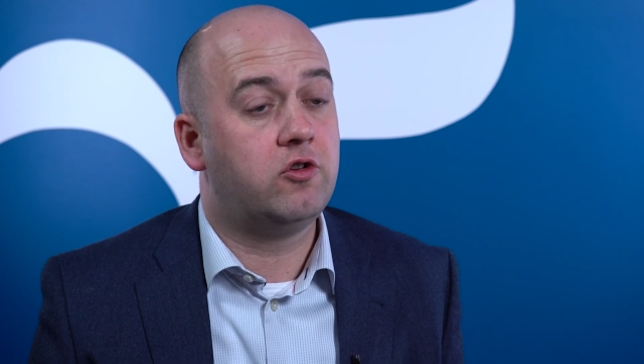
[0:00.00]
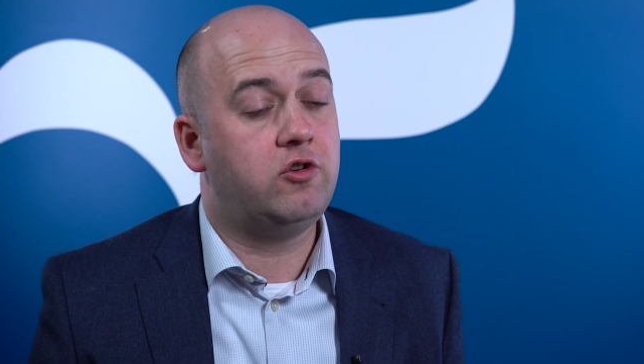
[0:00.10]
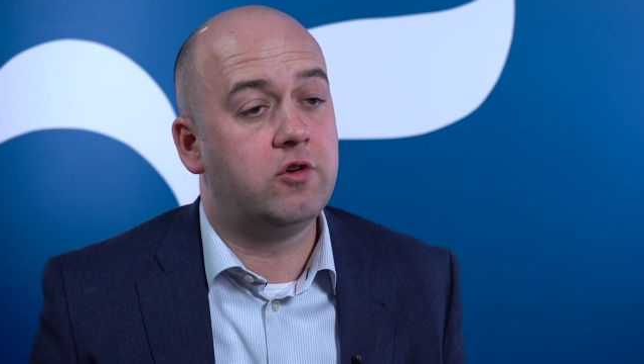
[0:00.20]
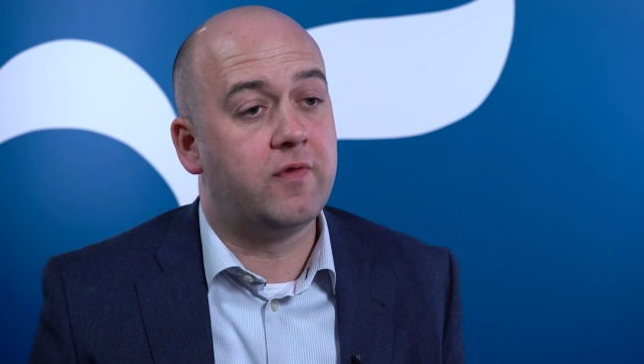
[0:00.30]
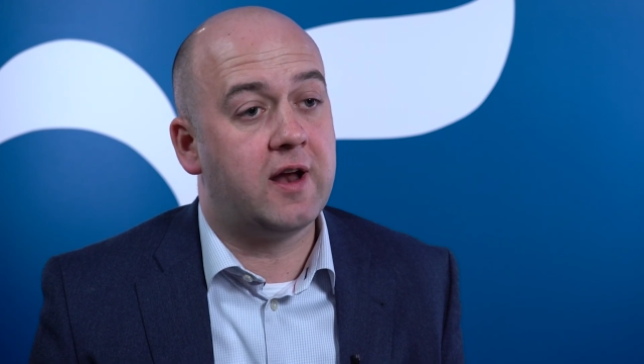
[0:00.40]

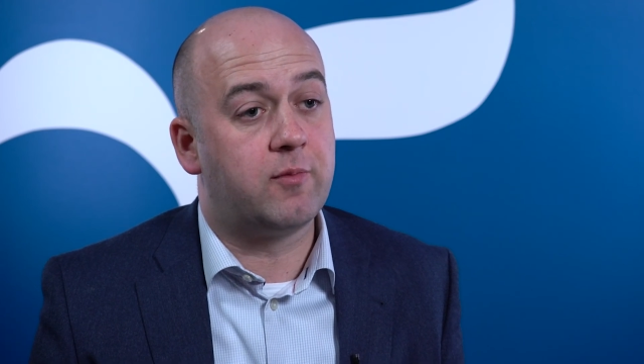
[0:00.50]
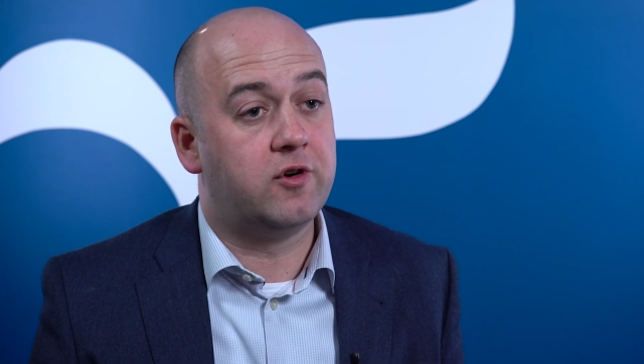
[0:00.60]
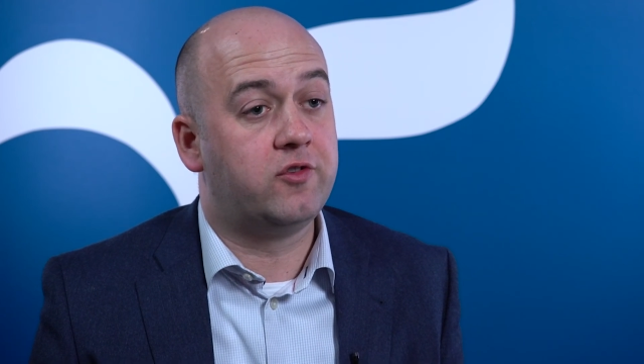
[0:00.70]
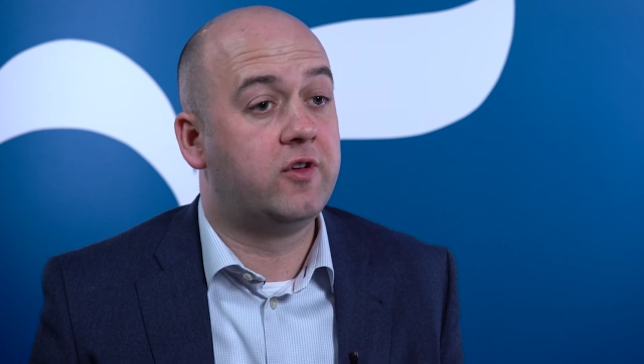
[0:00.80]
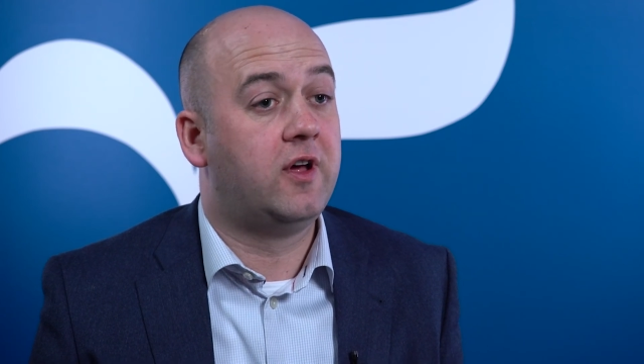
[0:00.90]
new
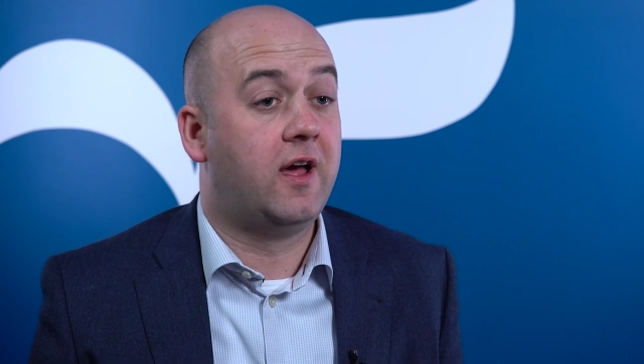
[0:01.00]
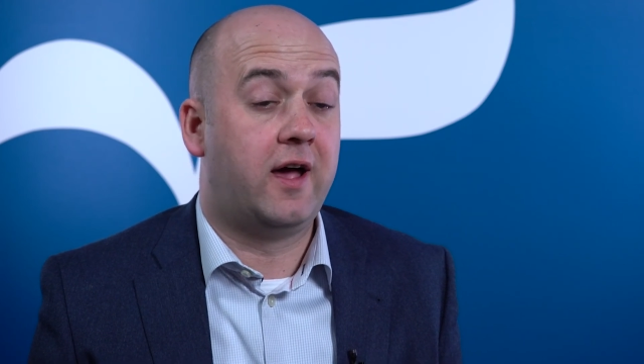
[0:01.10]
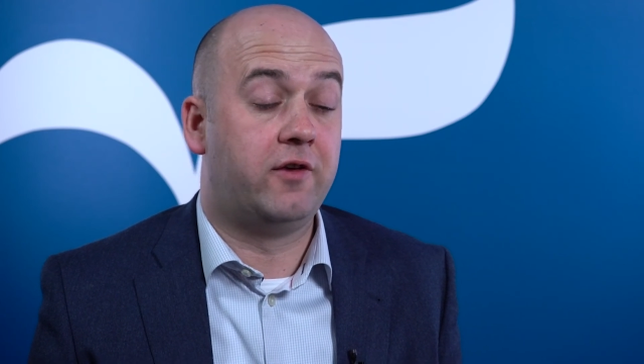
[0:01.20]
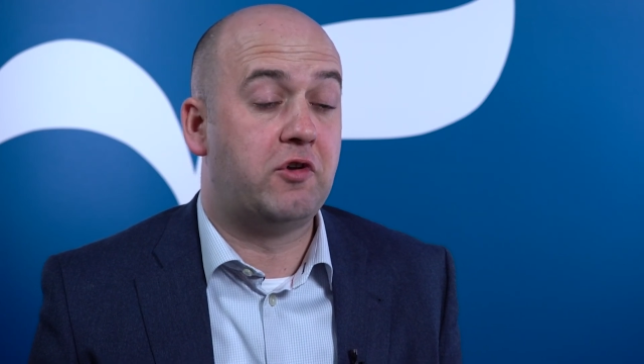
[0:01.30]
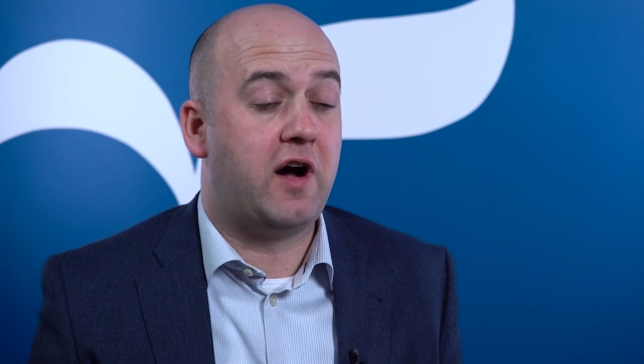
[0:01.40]
developers,
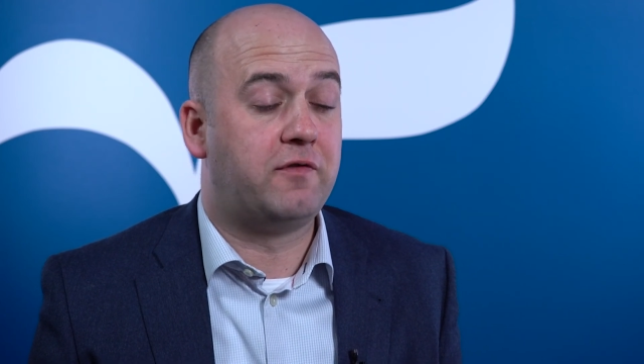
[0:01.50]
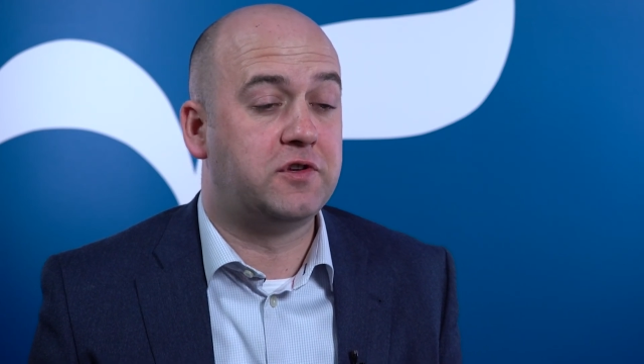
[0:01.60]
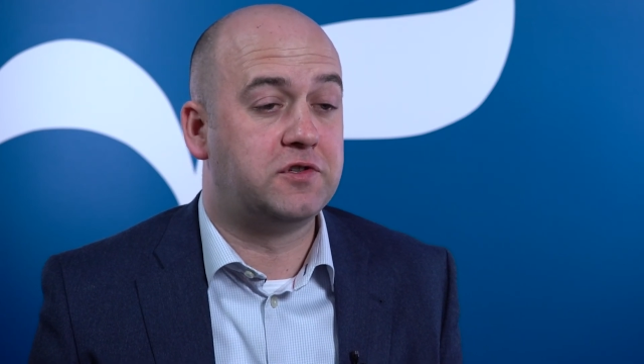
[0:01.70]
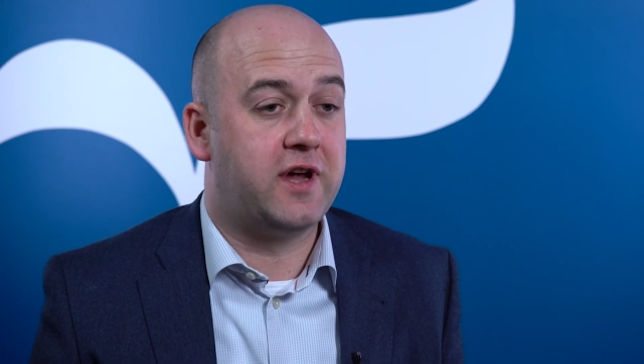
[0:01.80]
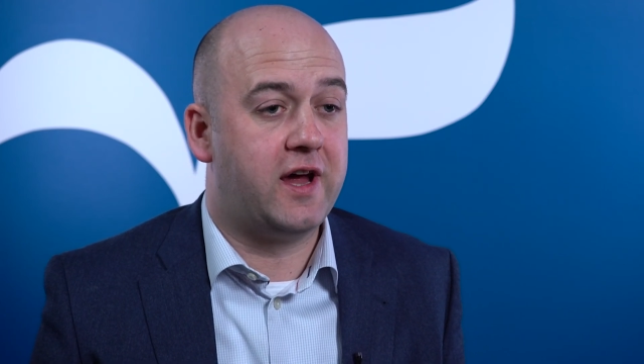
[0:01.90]
and
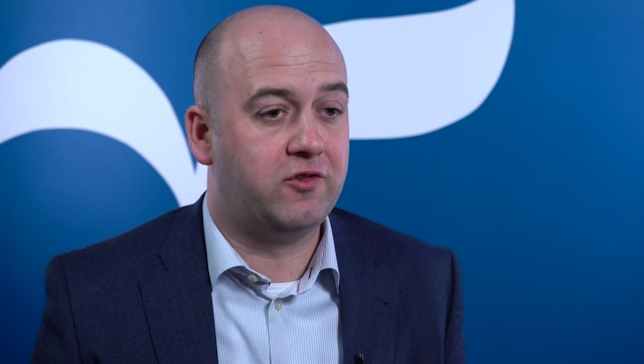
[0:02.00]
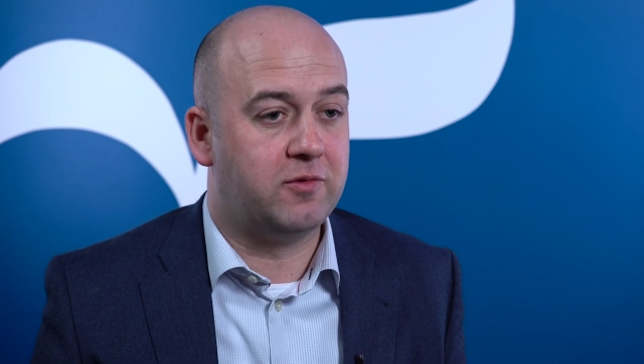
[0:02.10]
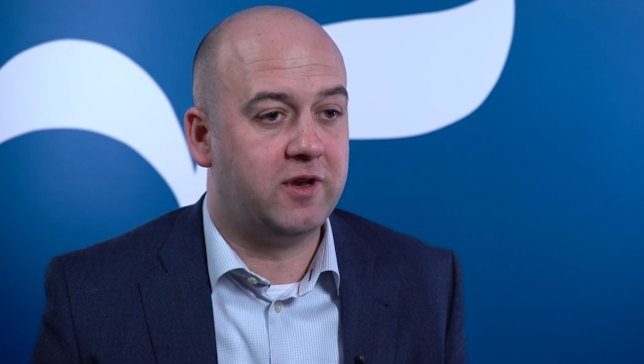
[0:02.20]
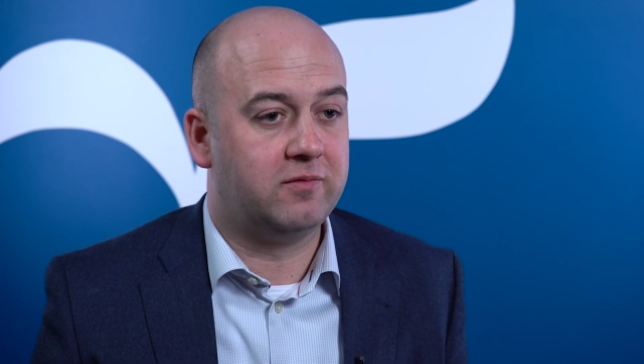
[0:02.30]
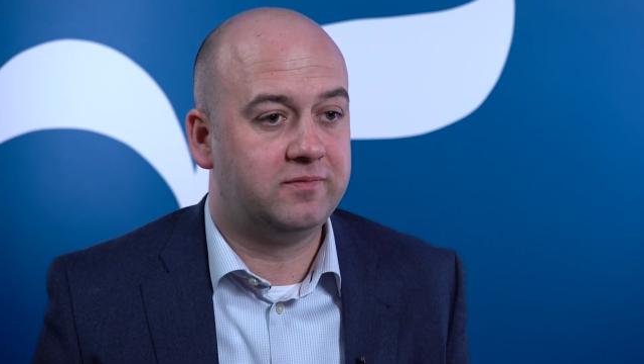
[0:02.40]
offices to house
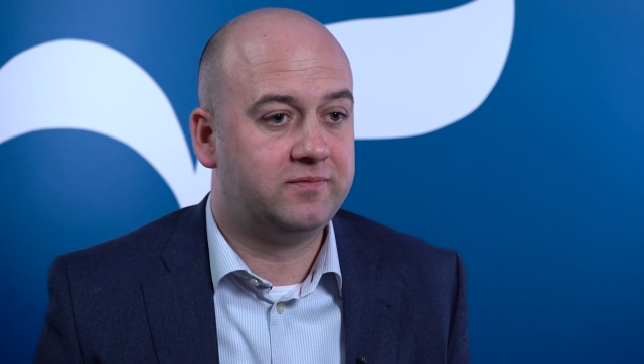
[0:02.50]
them in.